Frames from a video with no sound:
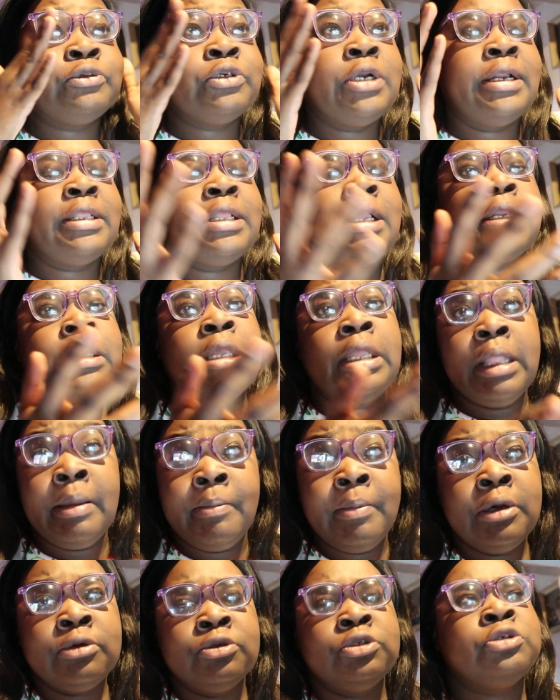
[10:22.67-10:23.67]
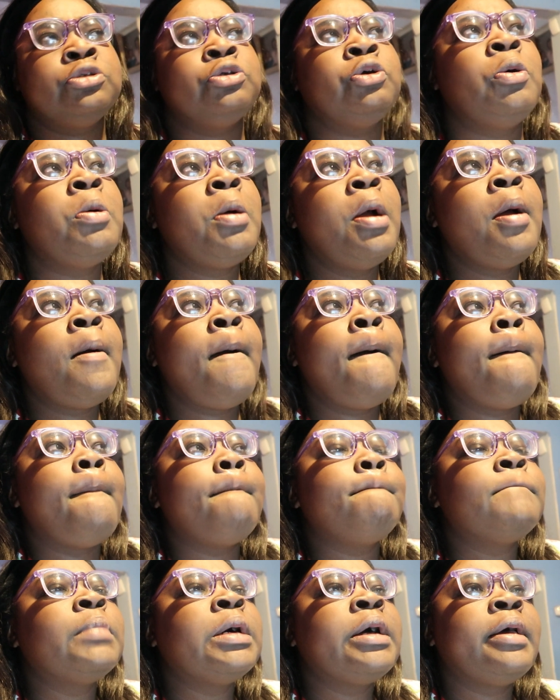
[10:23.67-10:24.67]
I'm trying not to get emotional.
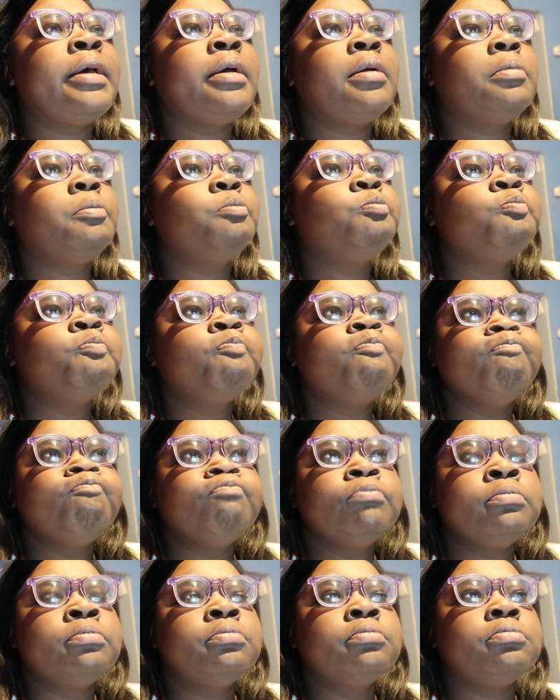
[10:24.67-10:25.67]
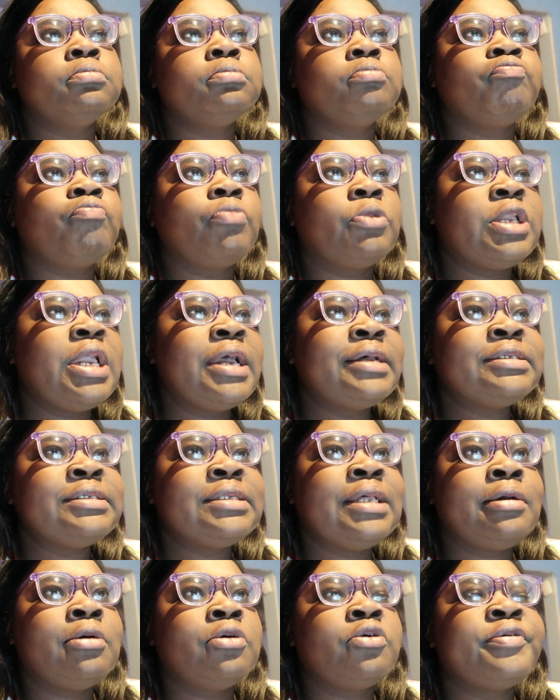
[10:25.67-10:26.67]
But
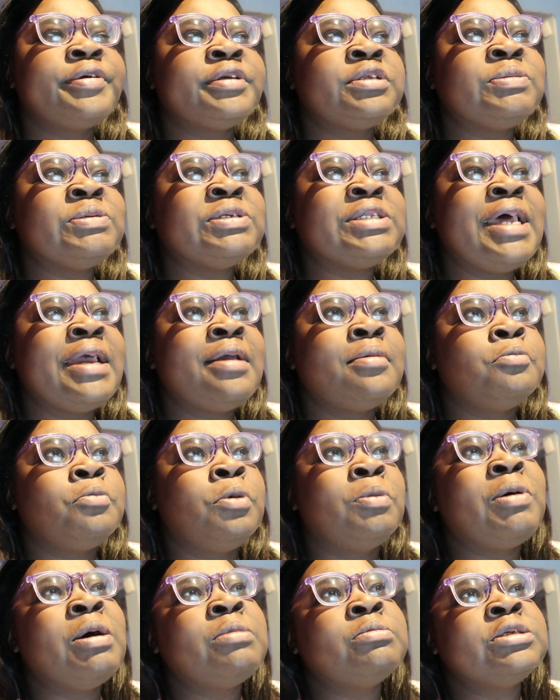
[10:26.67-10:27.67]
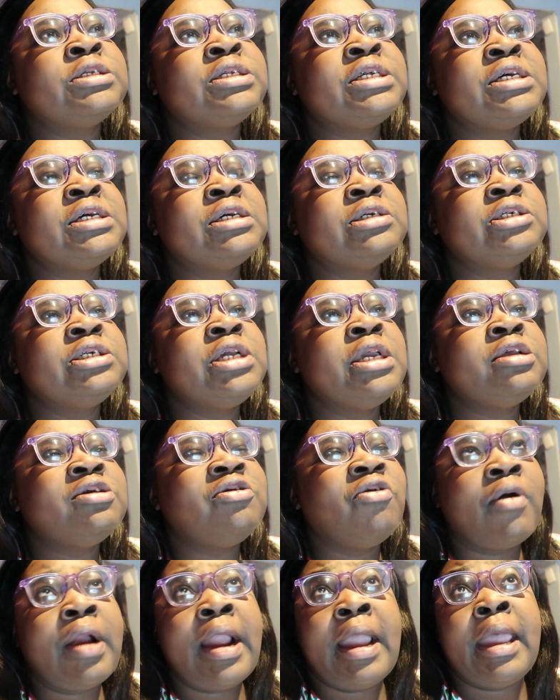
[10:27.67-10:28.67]
yesterday on Christmas Day, my mama said she
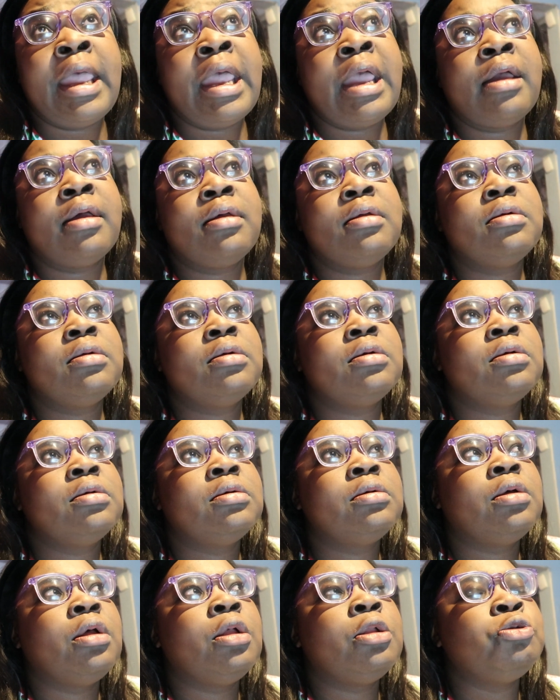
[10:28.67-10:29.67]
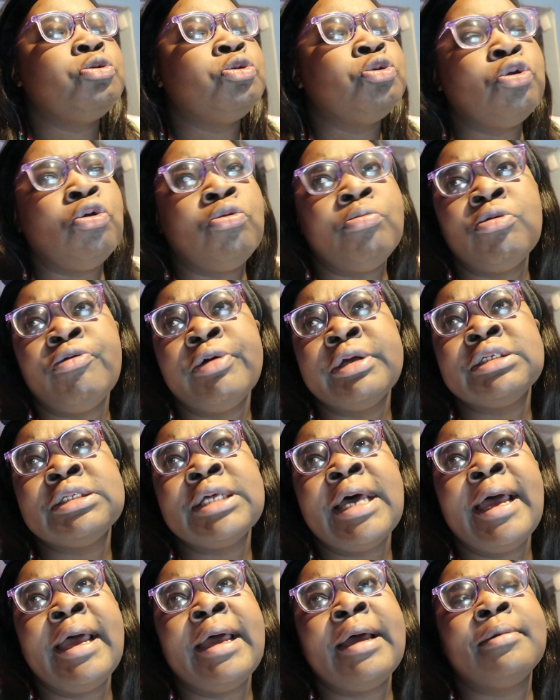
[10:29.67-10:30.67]
cried numerous
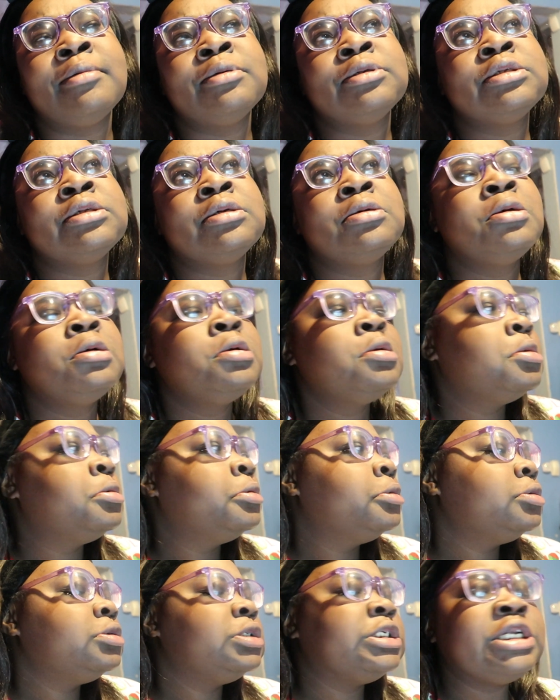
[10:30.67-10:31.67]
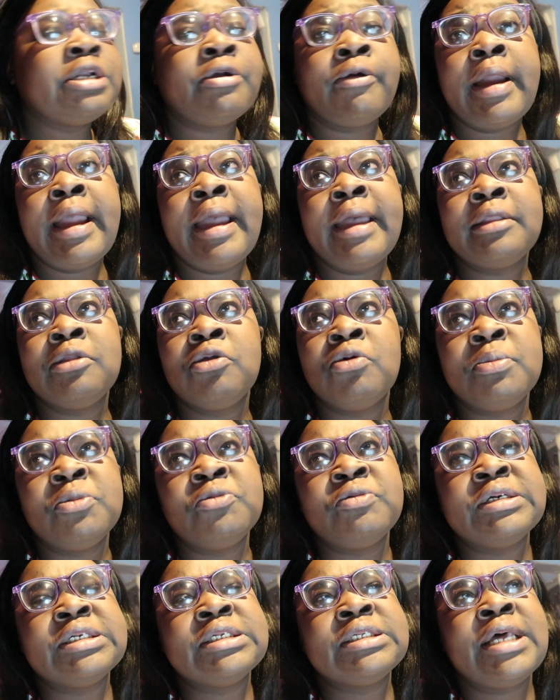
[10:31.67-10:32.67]
times. She cried
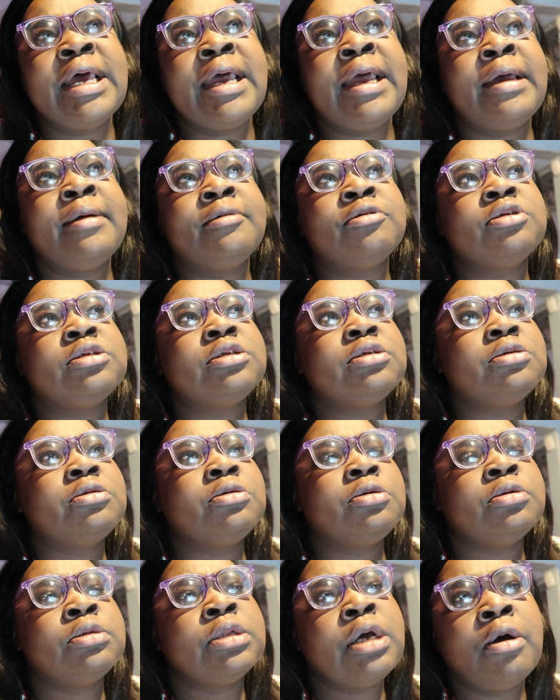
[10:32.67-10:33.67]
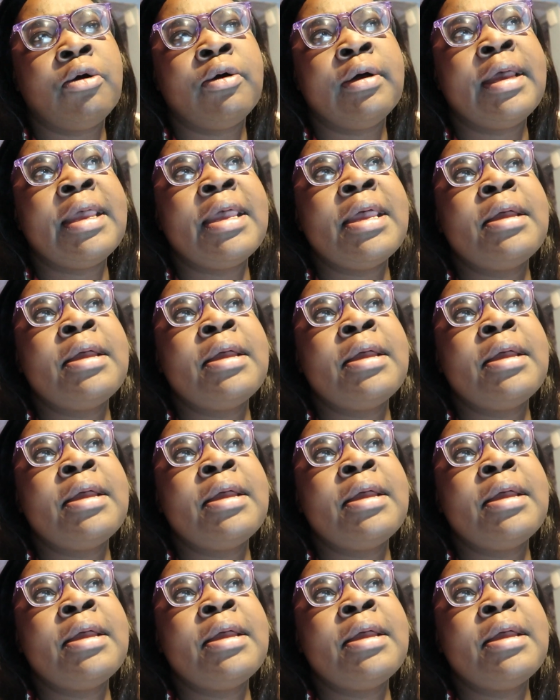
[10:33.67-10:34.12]
numerous times, you know.